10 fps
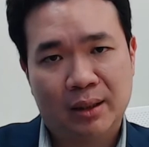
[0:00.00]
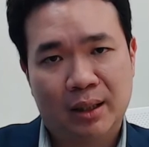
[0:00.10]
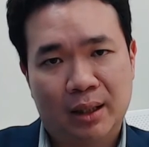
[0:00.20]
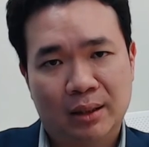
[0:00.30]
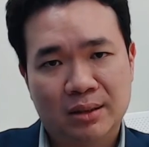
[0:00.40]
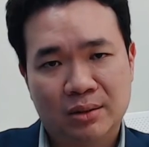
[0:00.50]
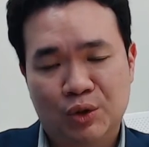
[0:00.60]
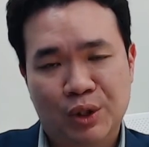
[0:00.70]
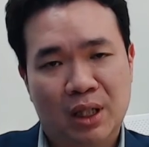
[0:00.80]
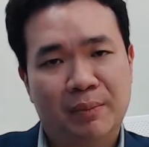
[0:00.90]
uh,
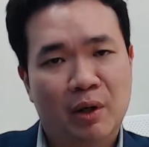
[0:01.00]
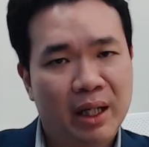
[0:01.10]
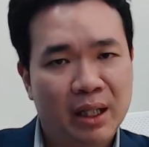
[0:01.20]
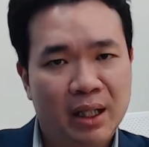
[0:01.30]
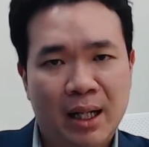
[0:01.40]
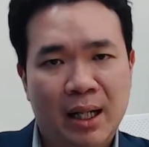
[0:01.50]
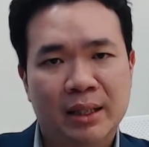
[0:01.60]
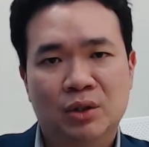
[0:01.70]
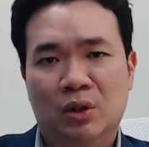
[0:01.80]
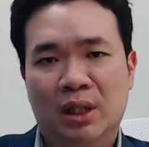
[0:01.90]
talking about AI,
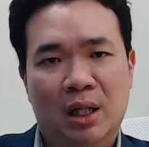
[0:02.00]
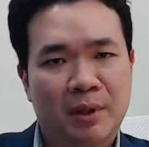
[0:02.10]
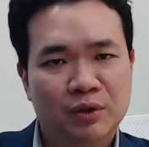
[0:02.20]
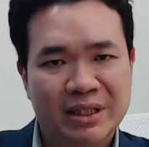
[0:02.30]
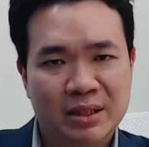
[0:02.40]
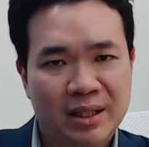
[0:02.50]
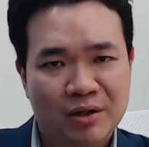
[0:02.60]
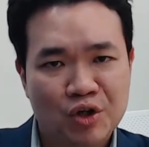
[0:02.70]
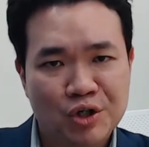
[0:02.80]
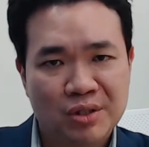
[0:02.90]
talking about data
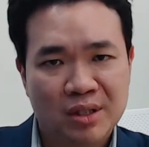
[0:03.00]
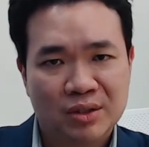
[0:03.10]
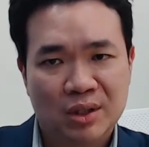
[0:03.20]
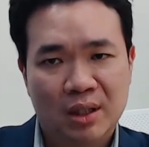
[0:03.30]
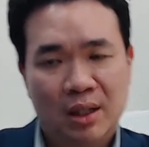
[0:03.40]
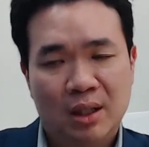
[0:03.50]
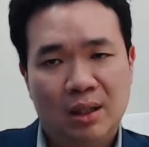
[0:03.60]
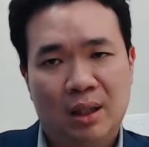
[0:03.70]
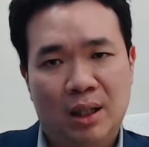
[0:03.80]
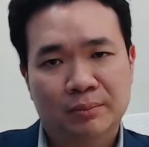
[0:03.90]
analytics,
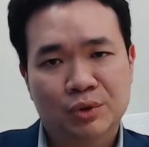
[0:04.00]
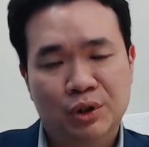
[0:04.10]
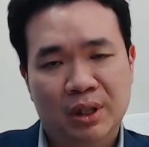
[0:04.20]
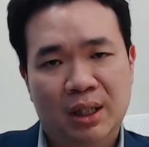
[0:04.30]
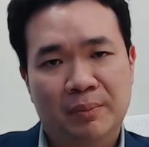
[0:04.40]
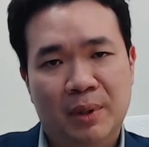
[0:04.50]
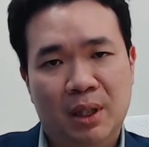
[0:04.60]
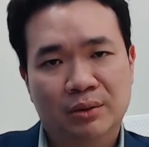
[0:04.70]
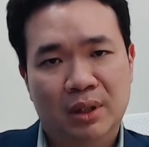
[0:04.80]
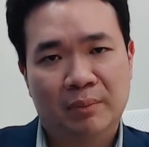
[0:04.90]
um, talking
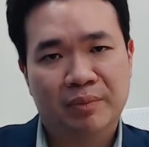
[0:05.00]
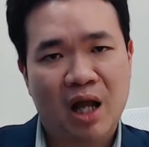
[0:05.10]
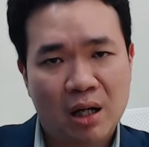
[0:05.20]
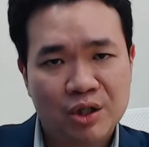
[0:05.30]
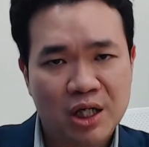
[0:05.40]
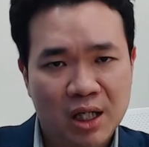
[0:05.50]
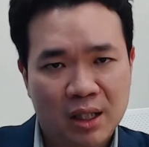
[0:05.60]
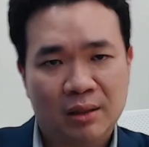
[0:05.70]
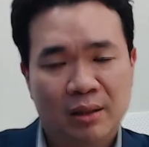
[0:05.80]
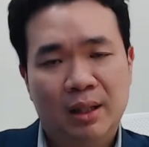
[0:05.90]
about uh,
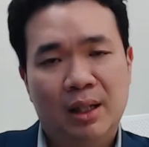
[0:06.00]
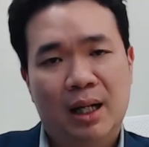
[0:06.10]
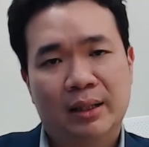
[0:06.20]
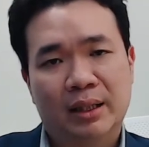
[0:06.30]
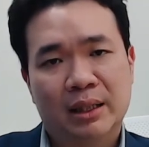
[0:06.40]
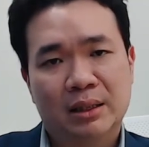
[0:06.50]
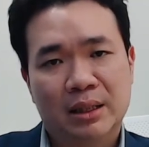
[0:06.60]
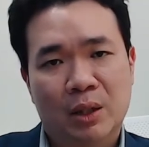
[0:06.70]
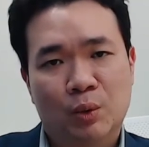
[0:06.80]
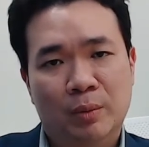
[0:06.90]
blockchain, I think
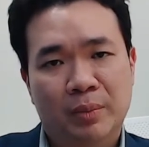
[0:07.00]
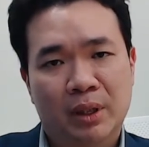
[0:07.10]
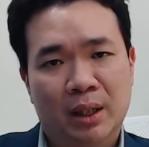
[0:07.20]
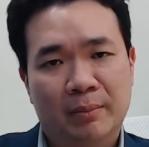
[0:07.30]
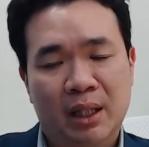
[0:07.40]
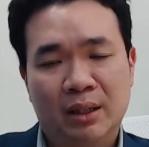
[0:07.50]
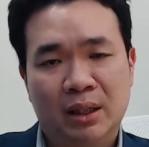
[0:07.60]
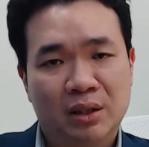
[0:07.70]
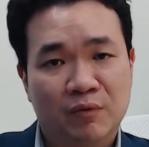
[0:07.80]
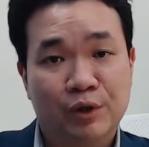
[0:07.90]
there would be uh, many
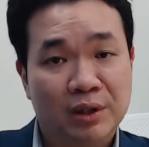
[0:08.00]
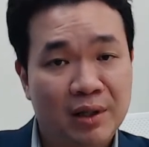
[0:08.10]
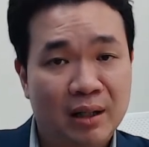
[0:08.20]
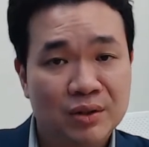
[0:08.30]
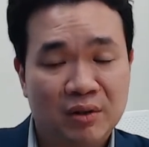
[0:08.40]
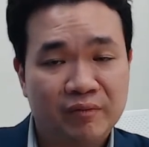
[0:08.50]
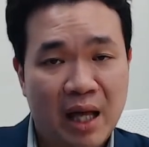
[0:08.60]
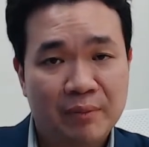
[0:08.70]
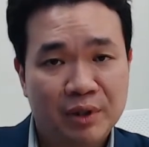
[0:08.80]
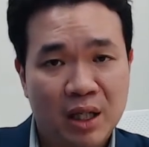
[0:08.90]
different kinds of
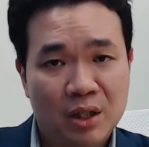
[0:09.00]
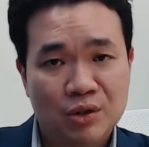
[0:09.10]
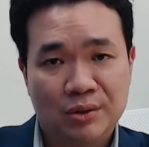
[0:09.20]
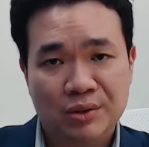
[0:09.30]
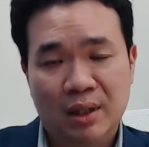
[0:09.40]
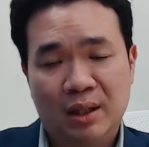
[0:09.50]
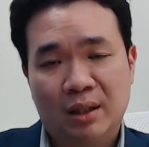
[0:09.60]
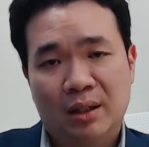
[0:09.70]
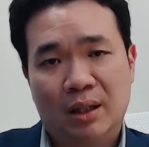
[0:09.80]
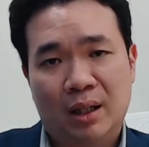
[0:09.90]
applications
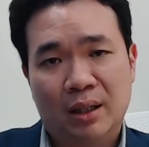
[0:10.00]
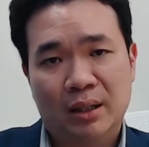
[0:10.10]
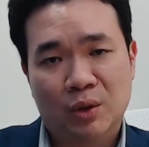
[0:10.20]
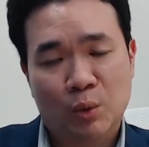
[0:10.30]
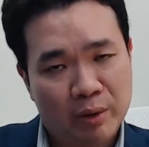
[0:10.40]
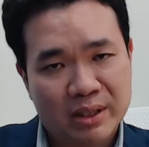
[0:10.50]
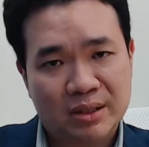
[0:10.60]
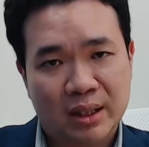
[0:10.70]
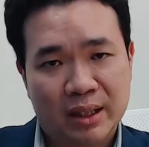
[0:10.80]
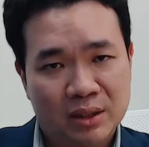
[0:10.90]
uh, in the real
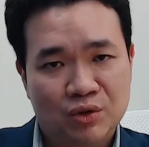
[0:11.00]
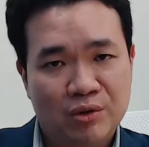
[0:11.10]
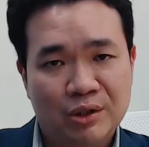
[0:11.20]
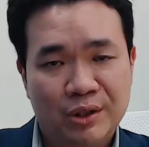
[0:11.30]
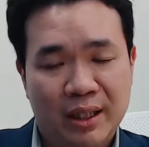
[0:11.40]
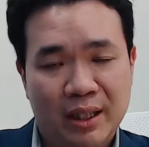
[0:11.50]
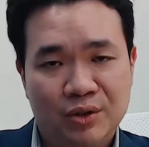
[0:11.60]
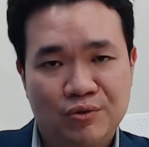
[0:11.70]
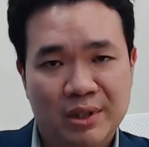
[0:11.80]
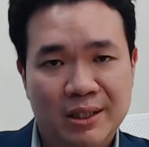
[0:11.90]
estate and construction
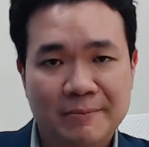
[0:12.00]
industry.